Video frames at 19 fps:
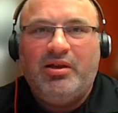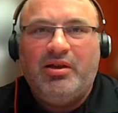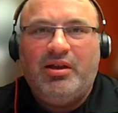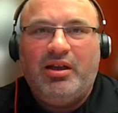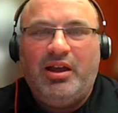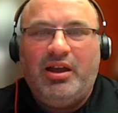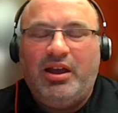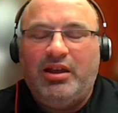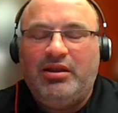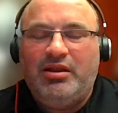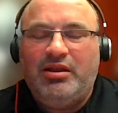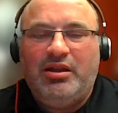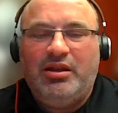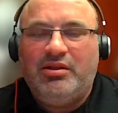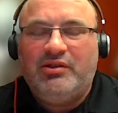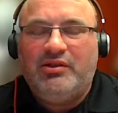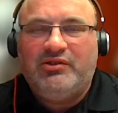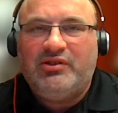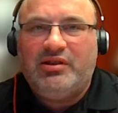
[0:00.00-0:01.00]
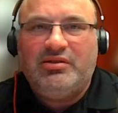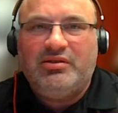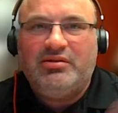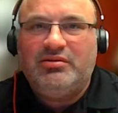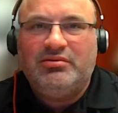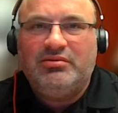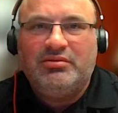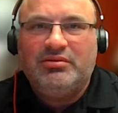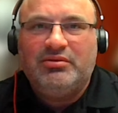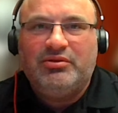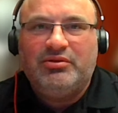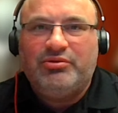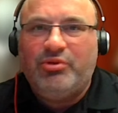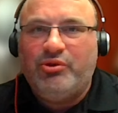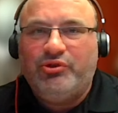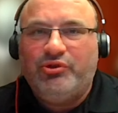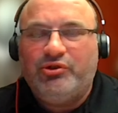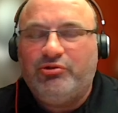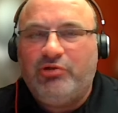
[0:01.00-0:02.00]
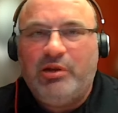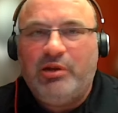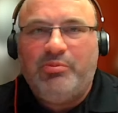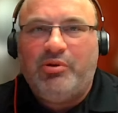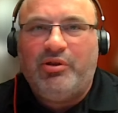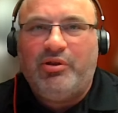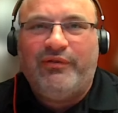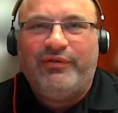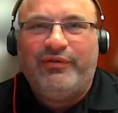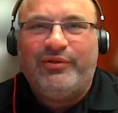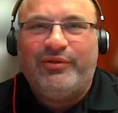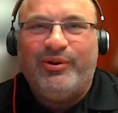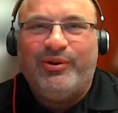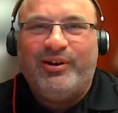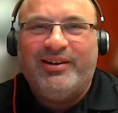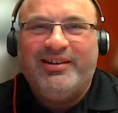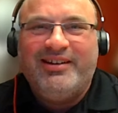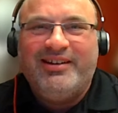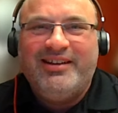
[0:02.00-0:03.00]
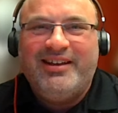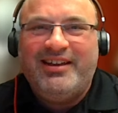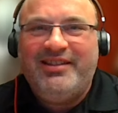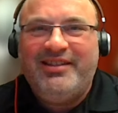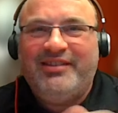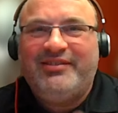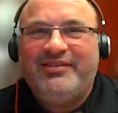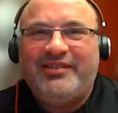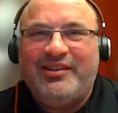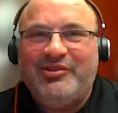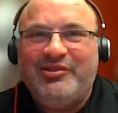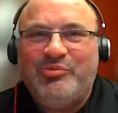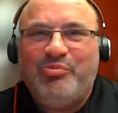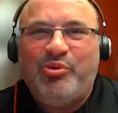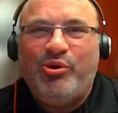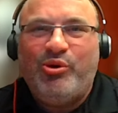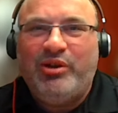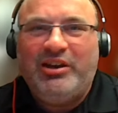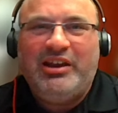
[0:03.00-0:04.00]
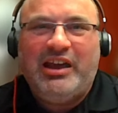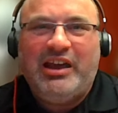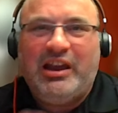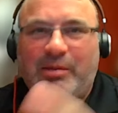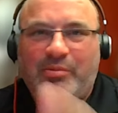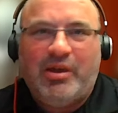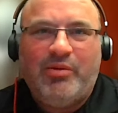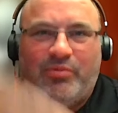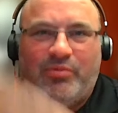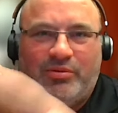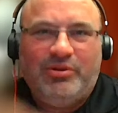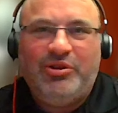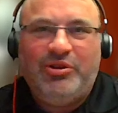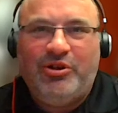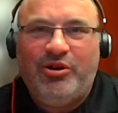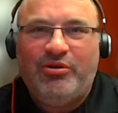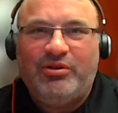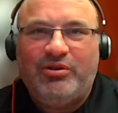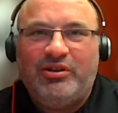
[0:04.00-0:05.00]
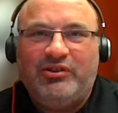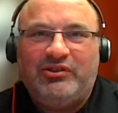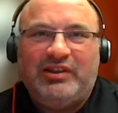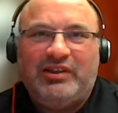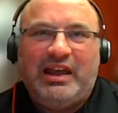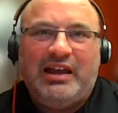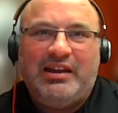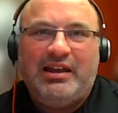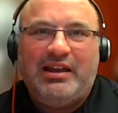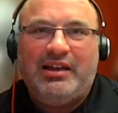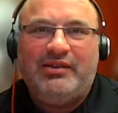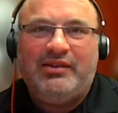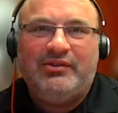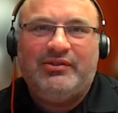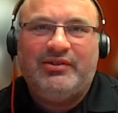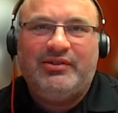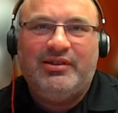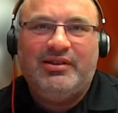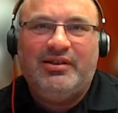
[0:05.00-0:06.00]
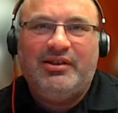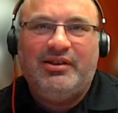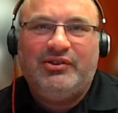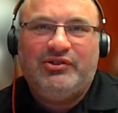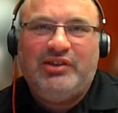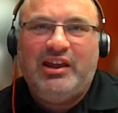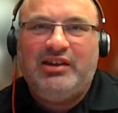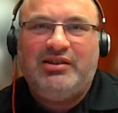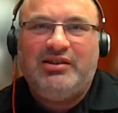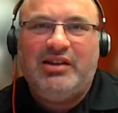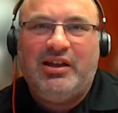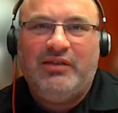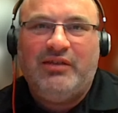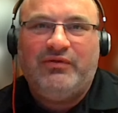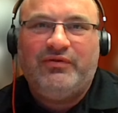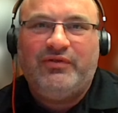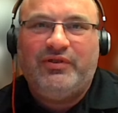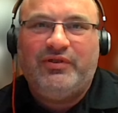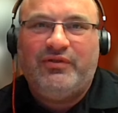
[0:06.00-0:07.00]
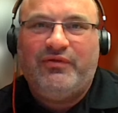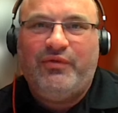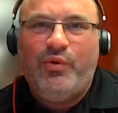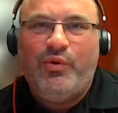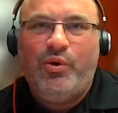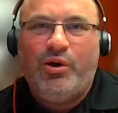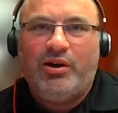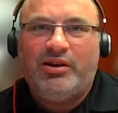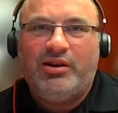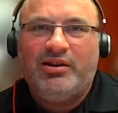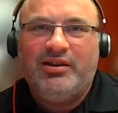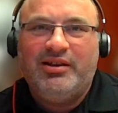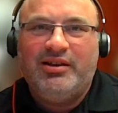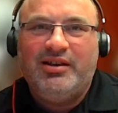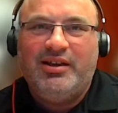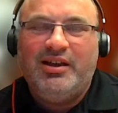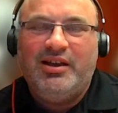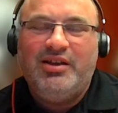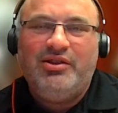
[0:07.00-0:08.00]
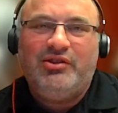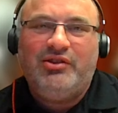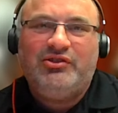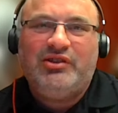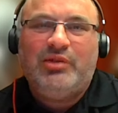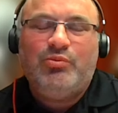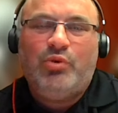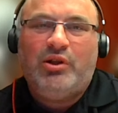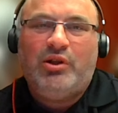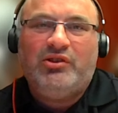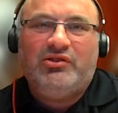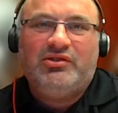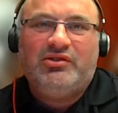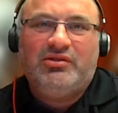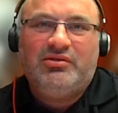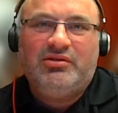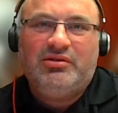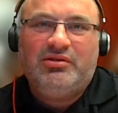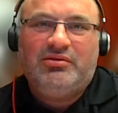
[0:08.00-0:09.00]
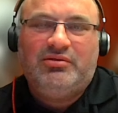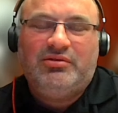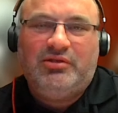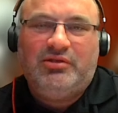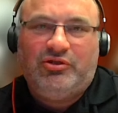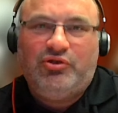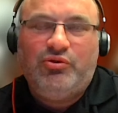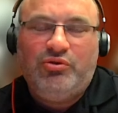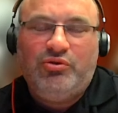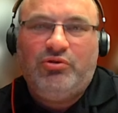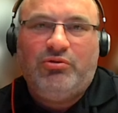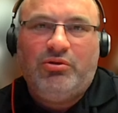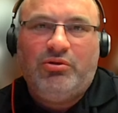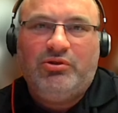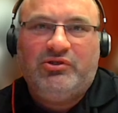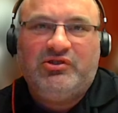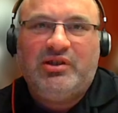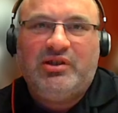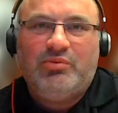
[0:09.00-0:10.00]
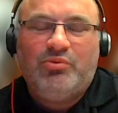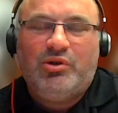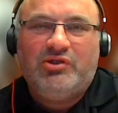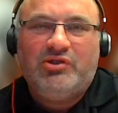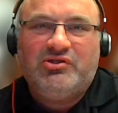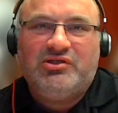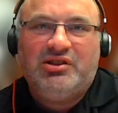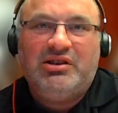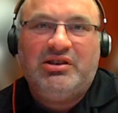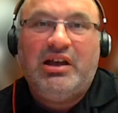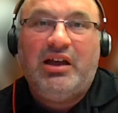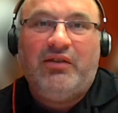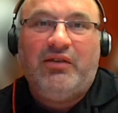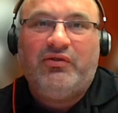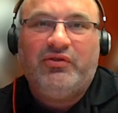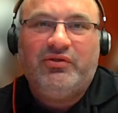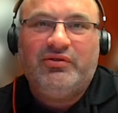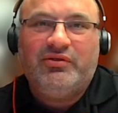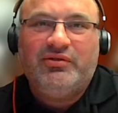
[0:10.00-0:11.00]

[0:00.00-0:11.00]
and and the son throws the grape on the floor, and the son's pointing at him, I, you know, and his dad has a steak knife and a fork, and the son wants the the two year old son wants the knife,